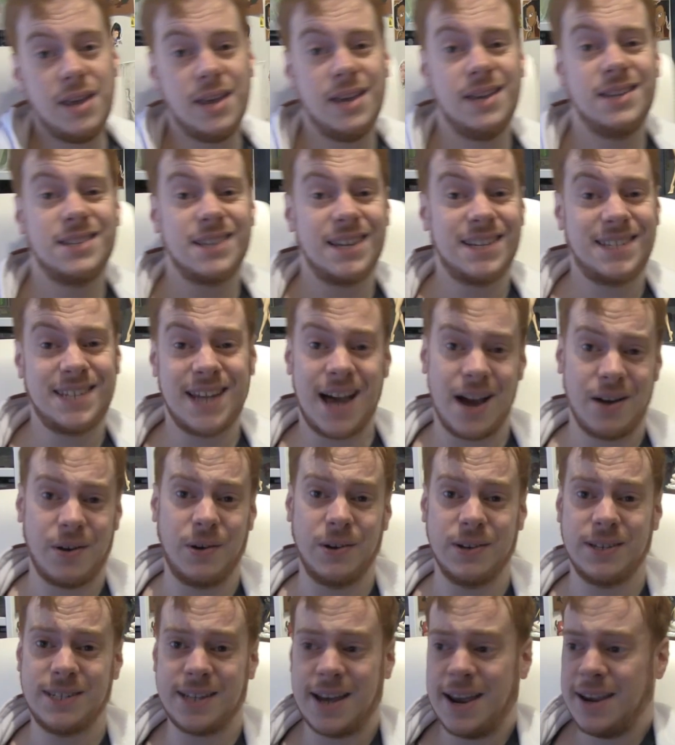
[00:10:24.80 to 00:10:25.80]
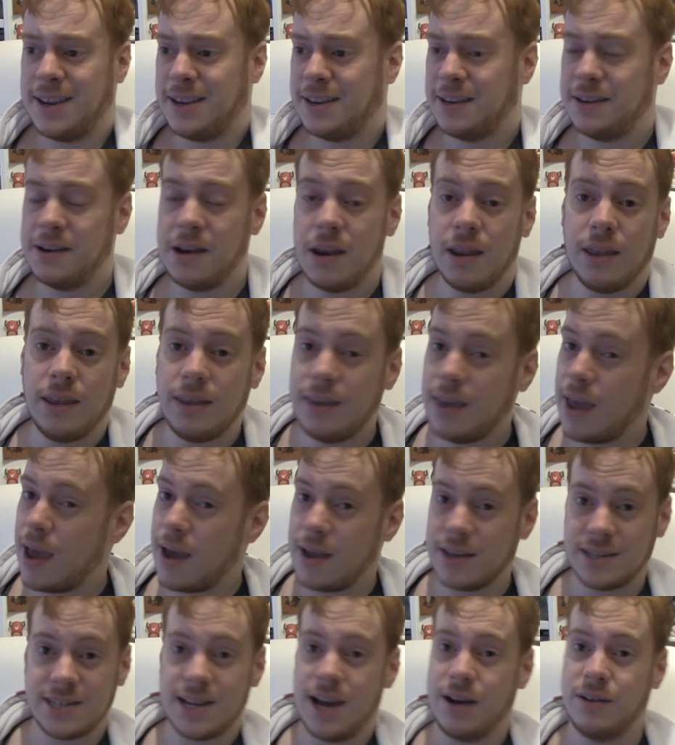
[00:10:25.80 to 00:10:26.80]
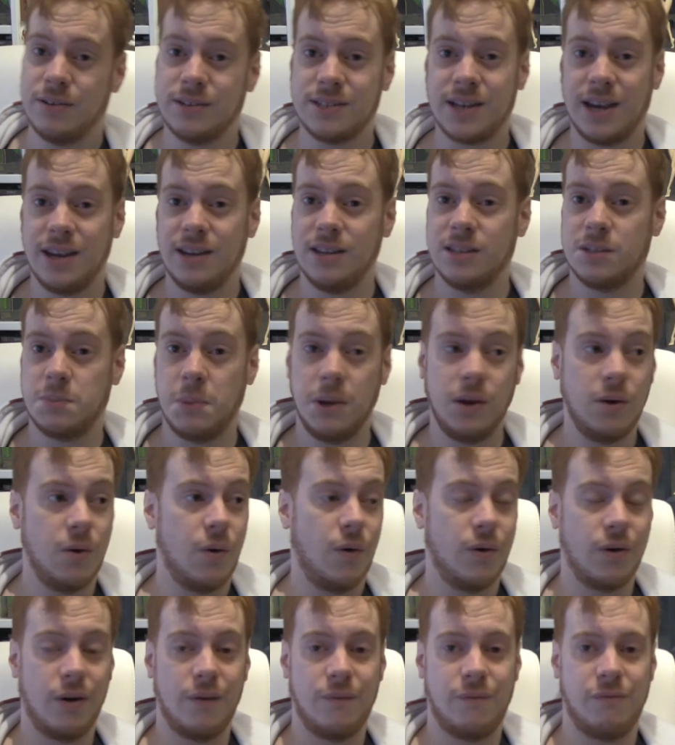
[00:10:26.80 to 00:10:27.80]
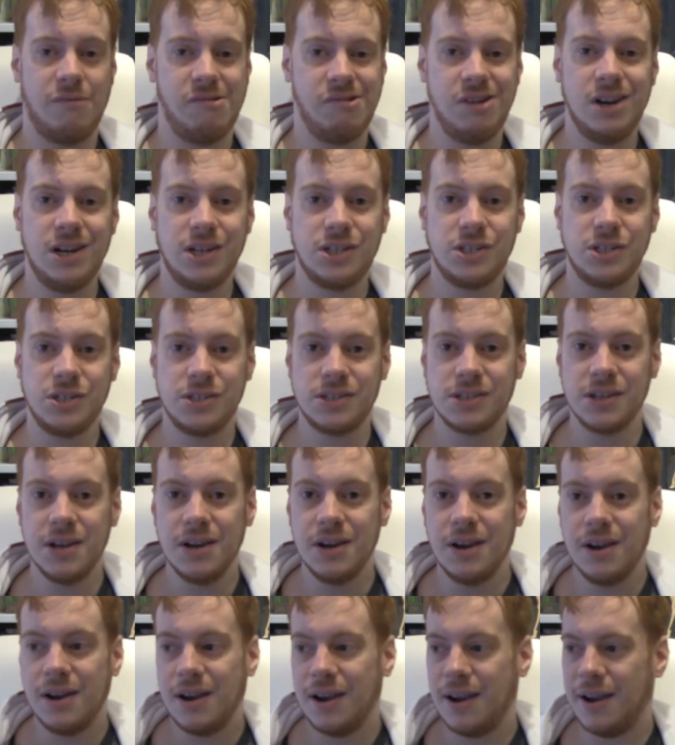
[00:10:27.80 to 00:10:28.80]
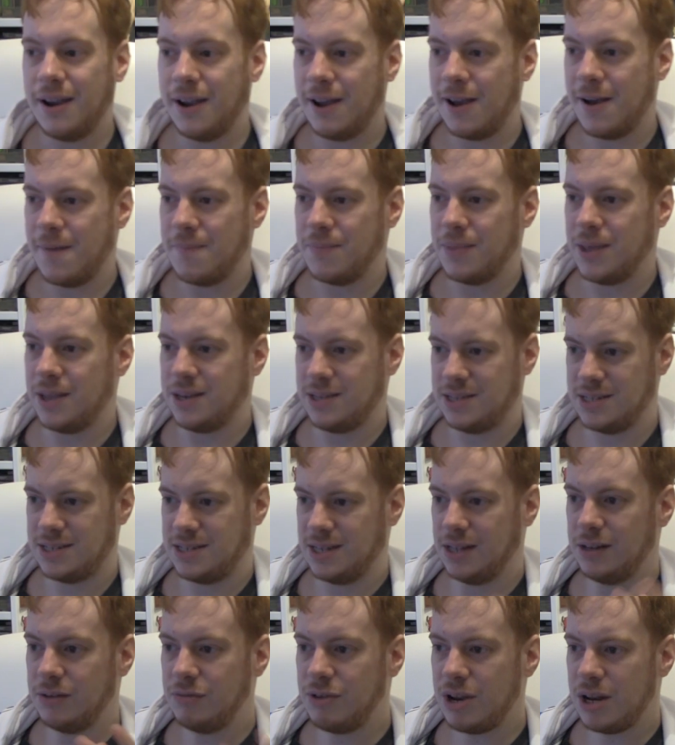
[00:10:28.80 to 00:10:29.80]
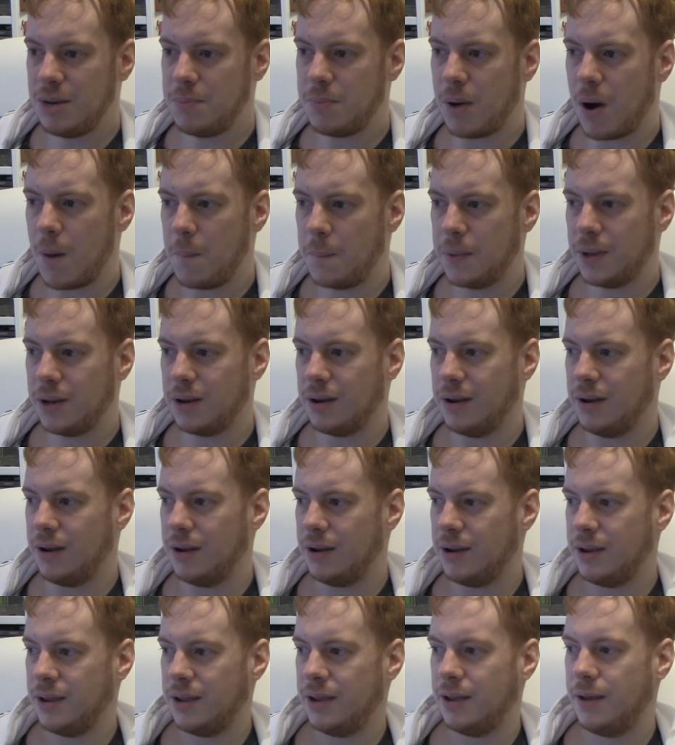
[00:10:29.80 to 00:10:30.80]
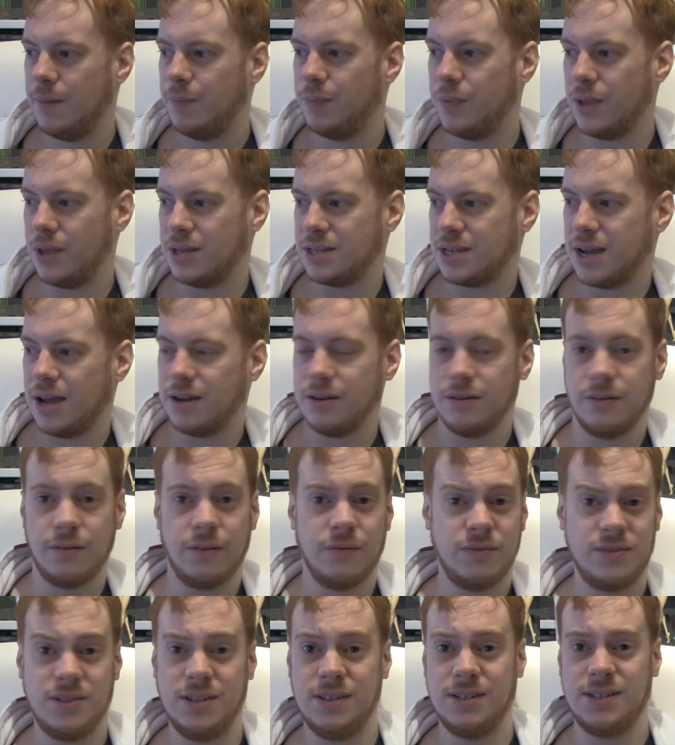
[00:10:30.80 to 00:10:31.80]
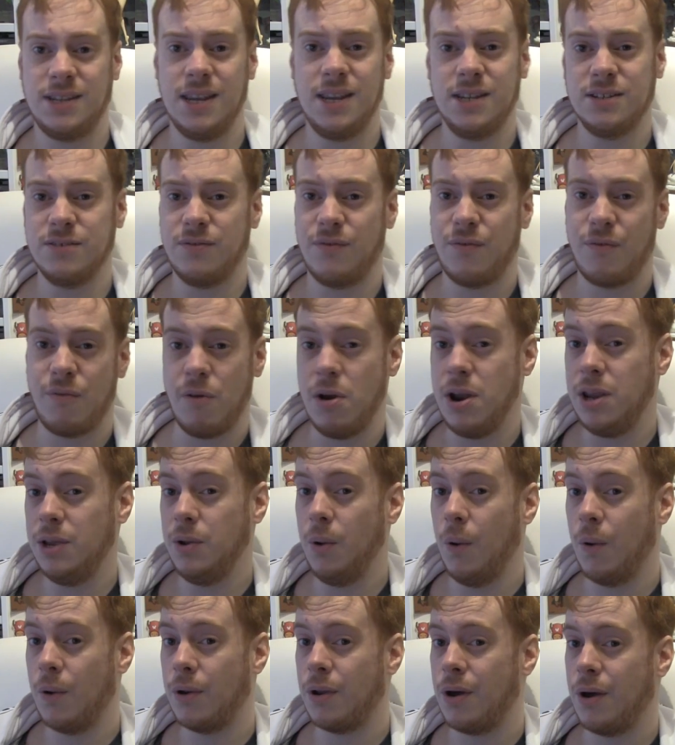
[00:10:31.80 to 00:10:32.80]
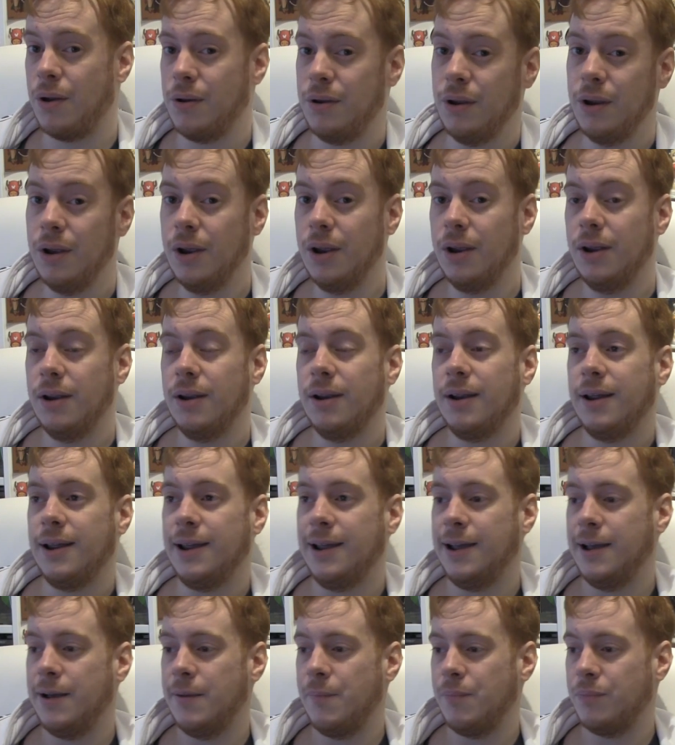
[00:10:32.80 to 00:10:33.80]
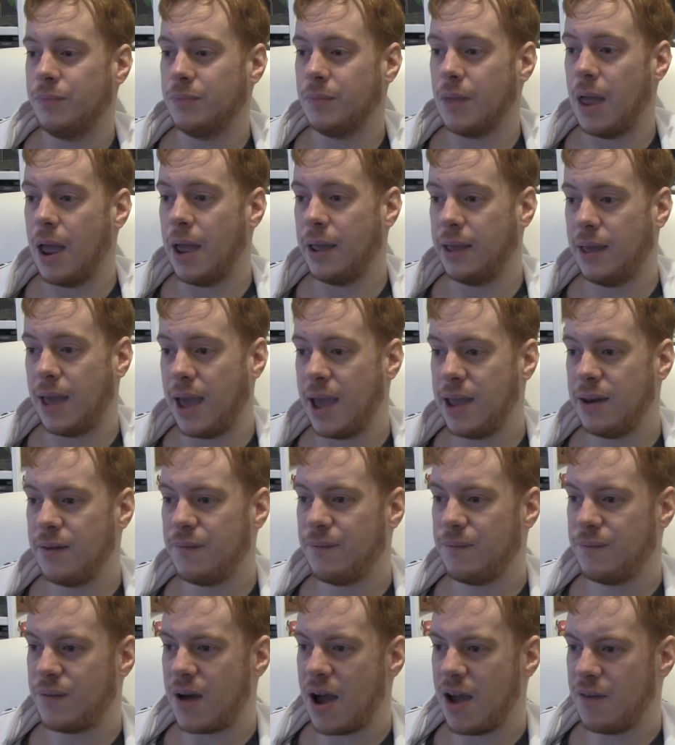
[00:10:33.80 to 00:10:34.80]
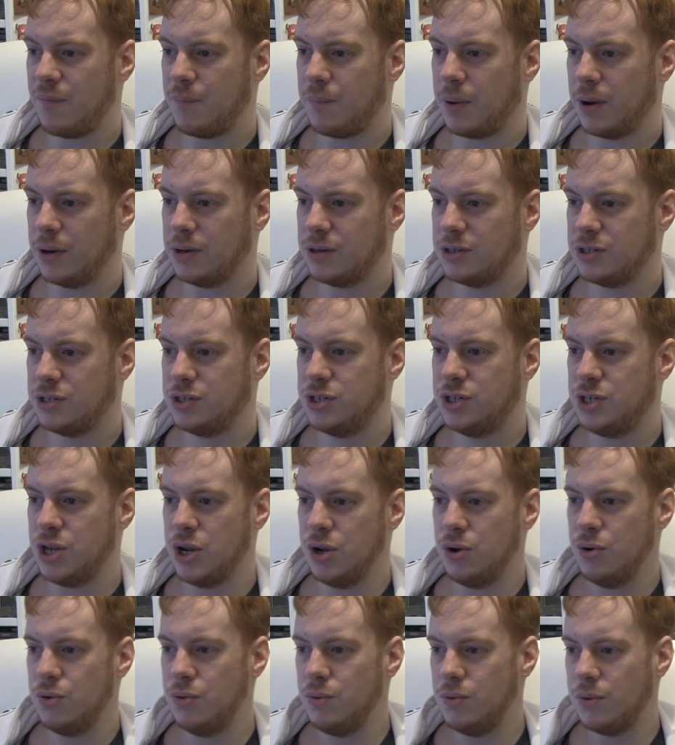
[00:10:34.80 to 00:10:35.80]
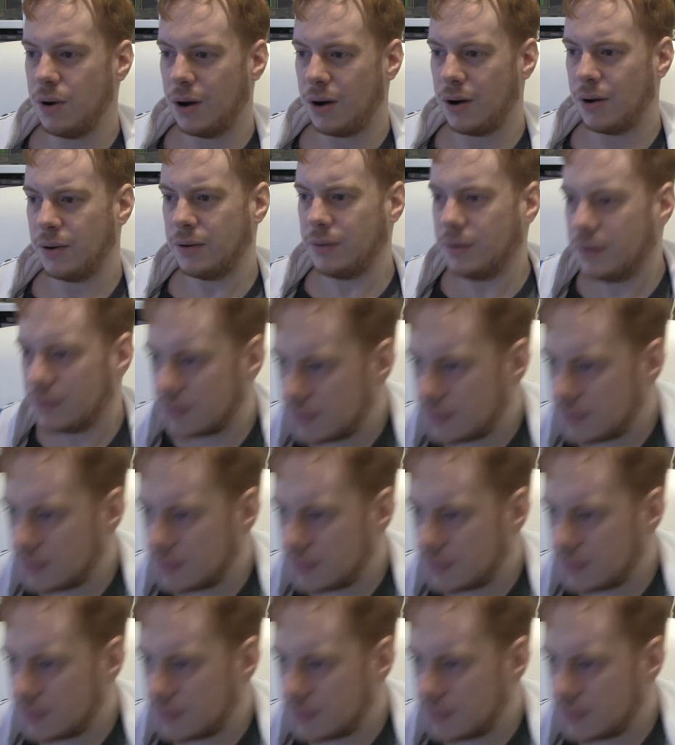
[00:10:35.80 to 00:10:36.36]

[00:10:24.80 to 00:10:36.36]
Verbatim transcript: is Attack on Titan. Yeah, Attack on Titan's been going on for ages. Um, it's still really popular. Um, it's had obviously season three going on. Um, again, five point two or uh,